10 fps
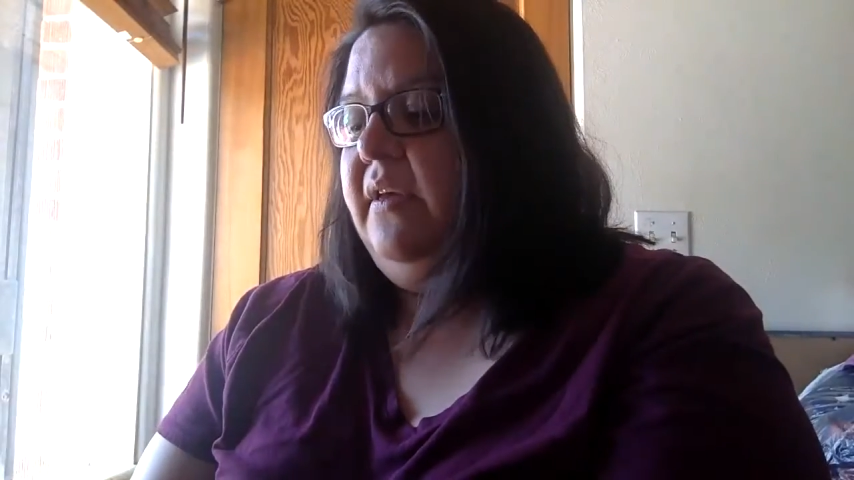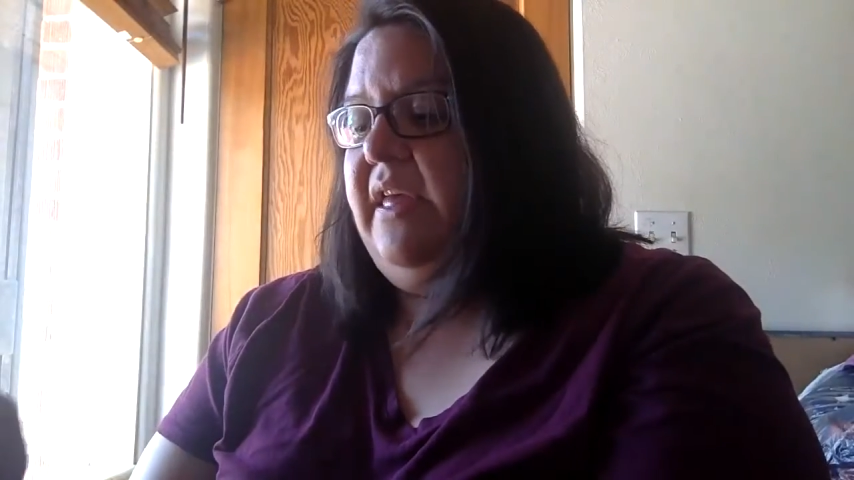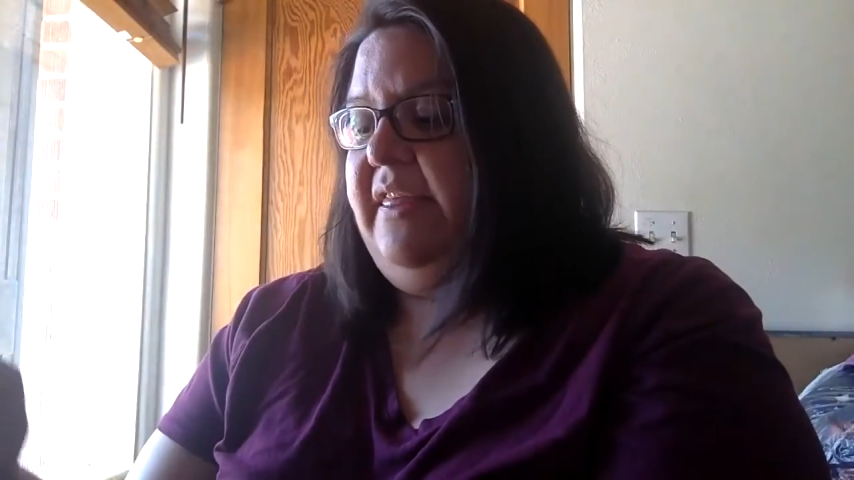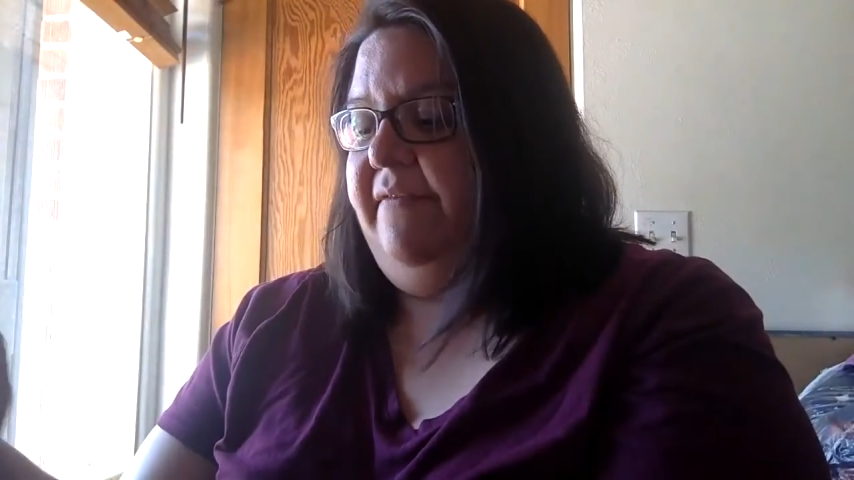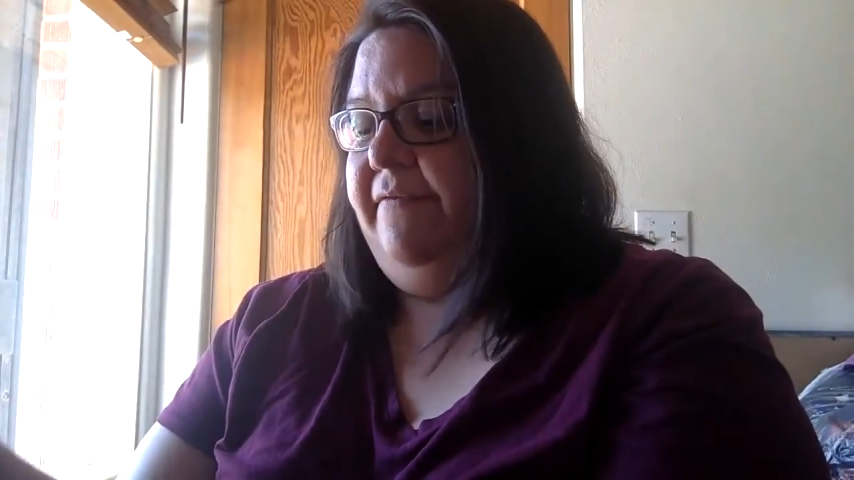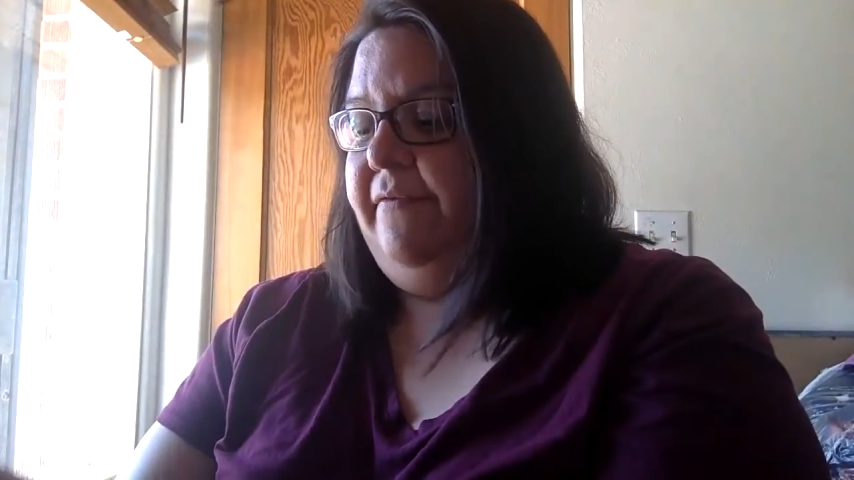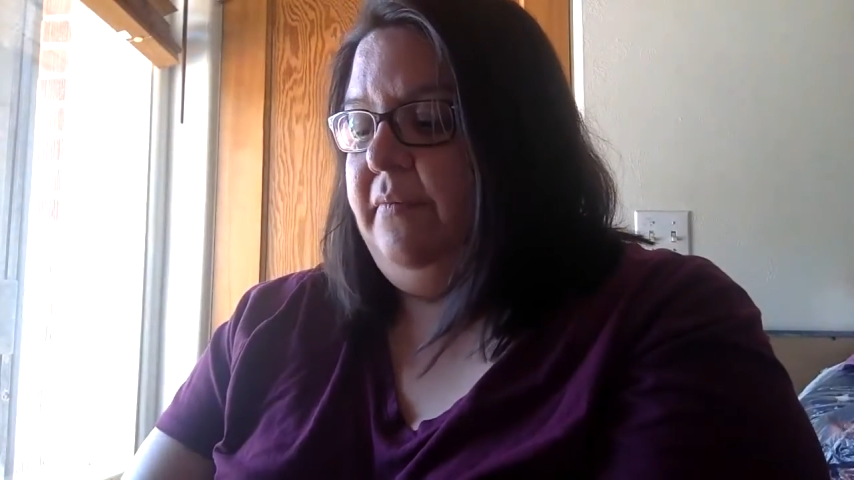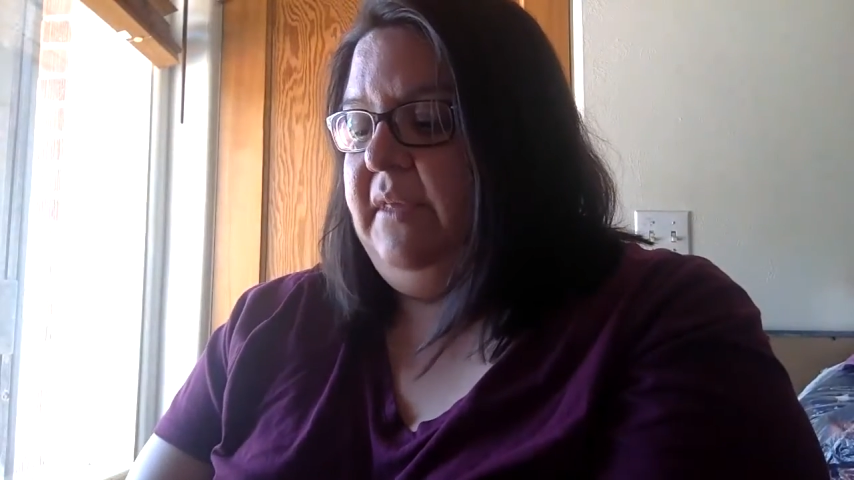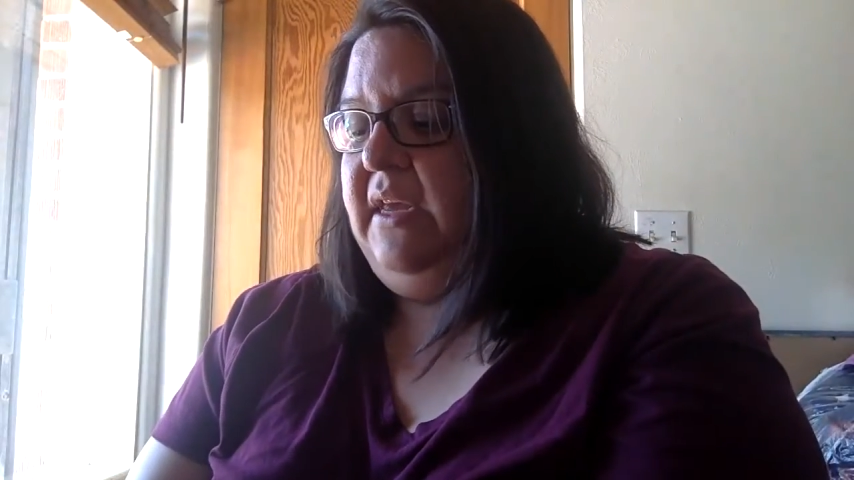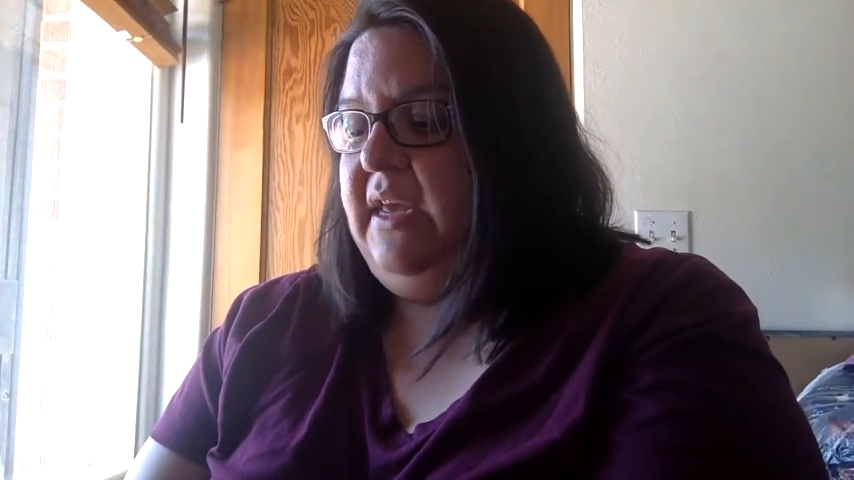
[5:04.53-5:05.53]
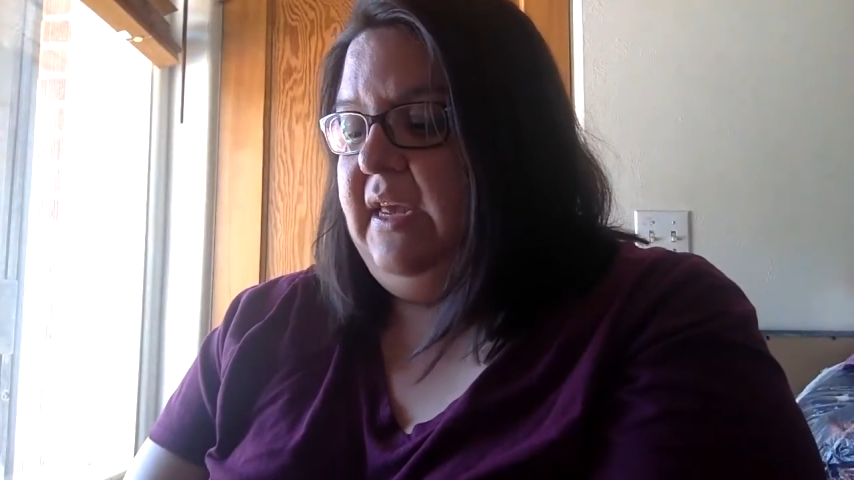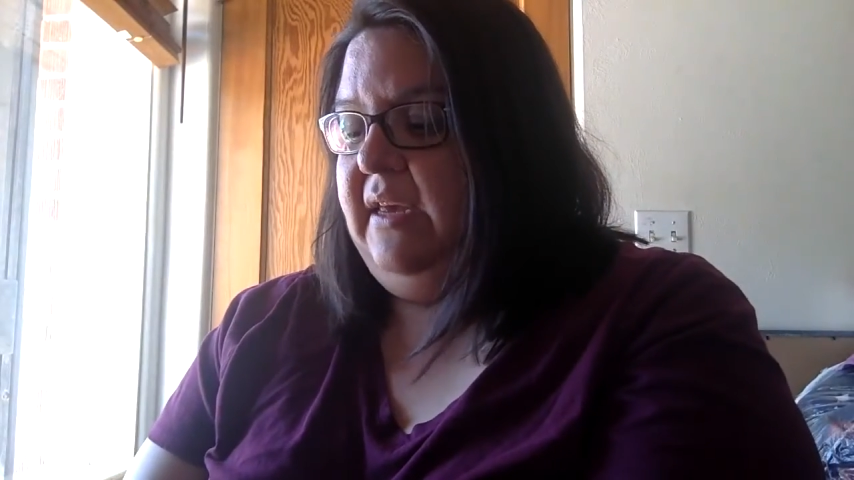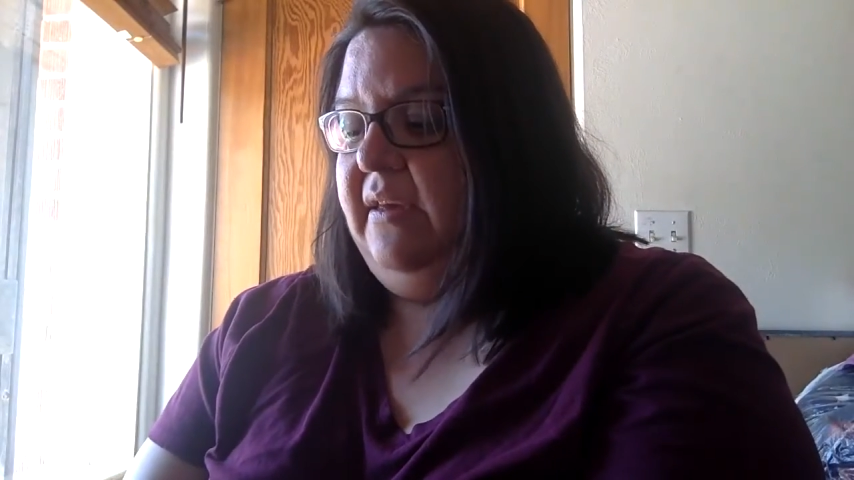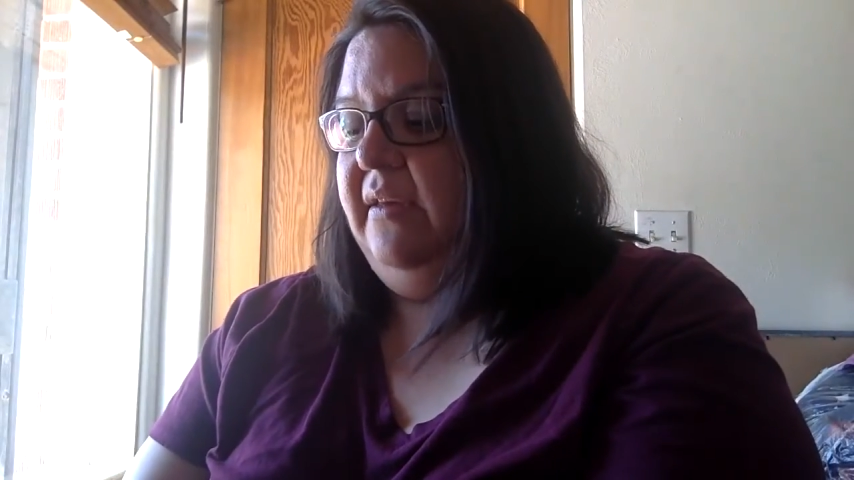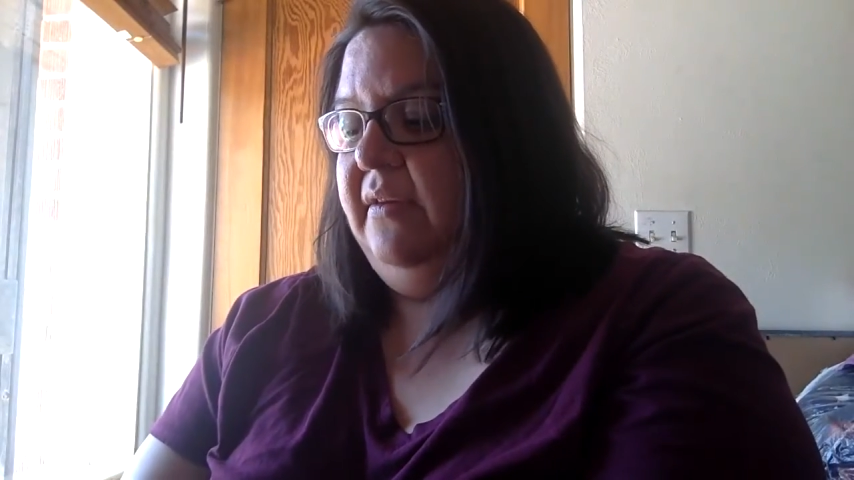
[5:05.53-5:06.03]
And then from the
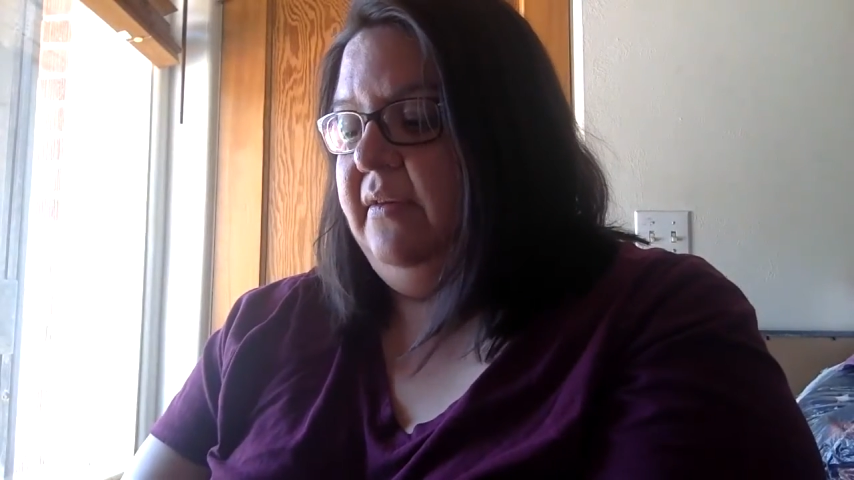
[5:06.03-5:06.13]
egg